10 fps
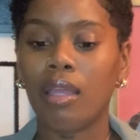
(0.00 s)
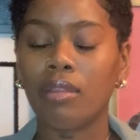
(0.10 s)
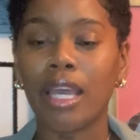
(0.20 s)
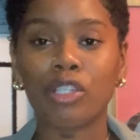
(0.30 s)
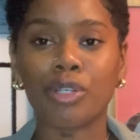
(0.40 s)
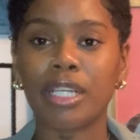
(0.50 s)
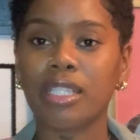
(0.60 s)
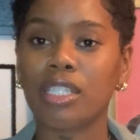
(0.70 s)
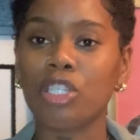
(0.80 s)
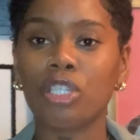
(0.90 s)
that
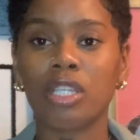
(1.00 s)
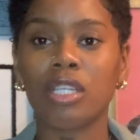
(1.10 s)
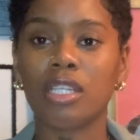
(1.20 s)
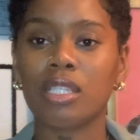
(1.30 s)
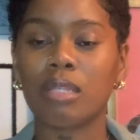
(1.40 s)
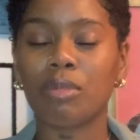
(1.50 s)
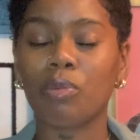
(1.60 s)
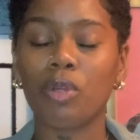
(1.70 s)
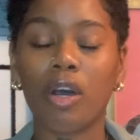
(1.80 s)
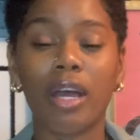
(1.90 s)
transition is
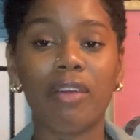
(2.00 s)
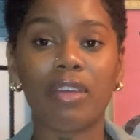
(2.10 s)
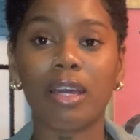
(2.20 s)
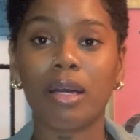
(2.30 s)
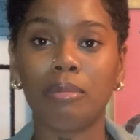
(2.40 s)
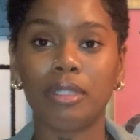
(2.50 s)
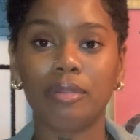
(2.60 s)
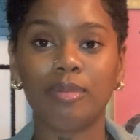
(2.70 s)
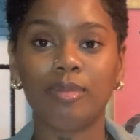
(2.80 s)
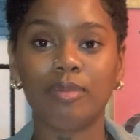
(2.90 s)
something we all have in common
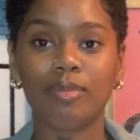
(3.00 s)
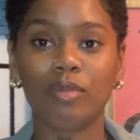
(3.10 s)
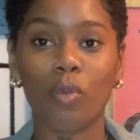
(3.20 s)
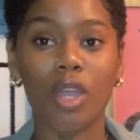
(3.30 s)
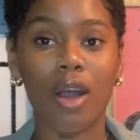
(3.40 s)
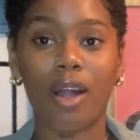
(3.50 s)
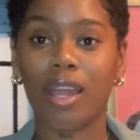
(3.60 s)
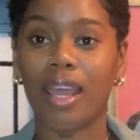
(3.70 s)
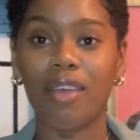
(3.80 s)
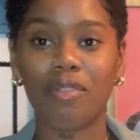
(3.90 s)
we all
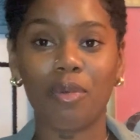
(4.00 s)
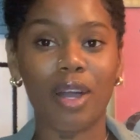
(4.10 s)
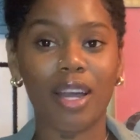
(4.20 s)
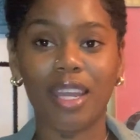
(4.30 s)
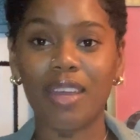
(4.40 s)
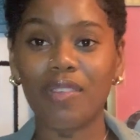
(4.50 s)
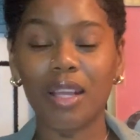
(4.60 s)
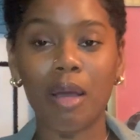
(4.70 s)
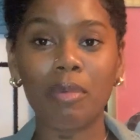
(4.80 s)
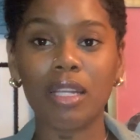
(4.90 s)
gonna have we all gonna have in
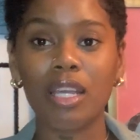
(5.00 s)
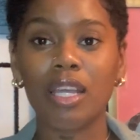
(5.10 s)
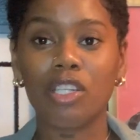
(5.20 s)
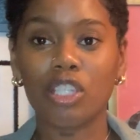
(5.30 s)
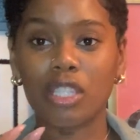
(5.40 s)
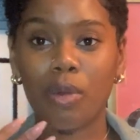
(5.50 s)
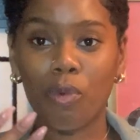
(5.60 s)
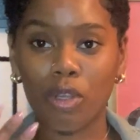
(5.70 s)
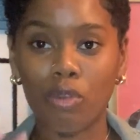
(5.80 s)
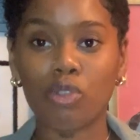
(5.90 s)
common just that
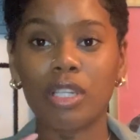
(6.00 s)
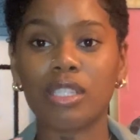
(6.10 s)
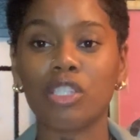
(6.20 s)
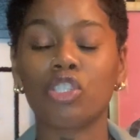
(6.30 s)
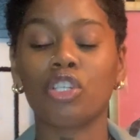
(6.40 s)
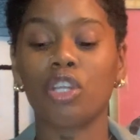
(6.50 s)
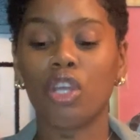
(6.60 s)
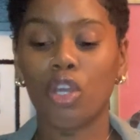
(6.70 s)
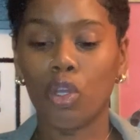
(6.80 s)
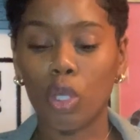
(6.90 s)
when you transition
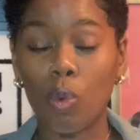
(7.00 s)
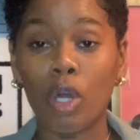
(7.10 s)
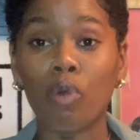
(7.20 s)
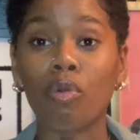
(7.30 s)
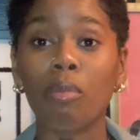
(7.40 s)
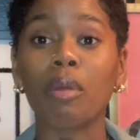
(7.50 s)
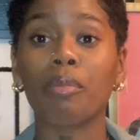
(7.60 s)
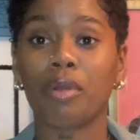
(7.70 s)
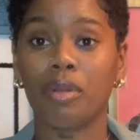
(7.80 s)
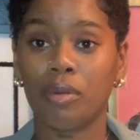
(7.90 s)
you want to
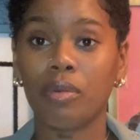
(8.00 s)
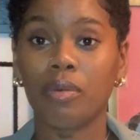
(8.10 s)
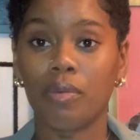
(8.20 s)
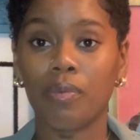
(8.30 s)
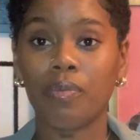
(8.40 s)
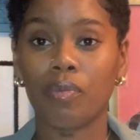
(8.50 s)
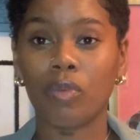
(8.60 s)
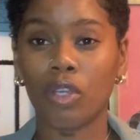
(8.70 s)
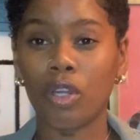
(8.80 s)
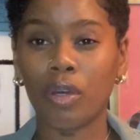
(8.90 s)
remember
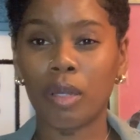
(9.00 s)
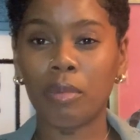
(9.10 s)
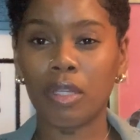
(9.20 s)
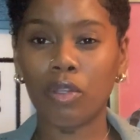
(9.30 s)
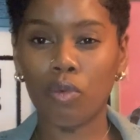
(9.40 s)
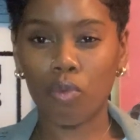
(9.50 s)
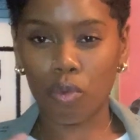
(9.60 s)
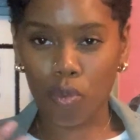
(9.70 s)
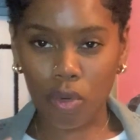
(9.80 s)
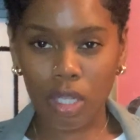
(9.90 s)
you know what i mean you
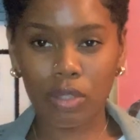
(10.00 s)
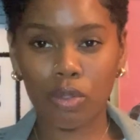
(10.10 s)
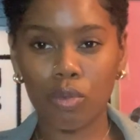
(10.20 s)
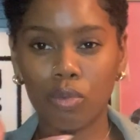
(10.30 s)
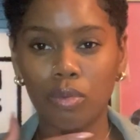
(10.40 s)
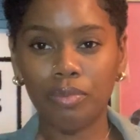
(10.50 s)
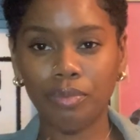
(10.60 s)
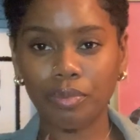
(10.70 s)
you want to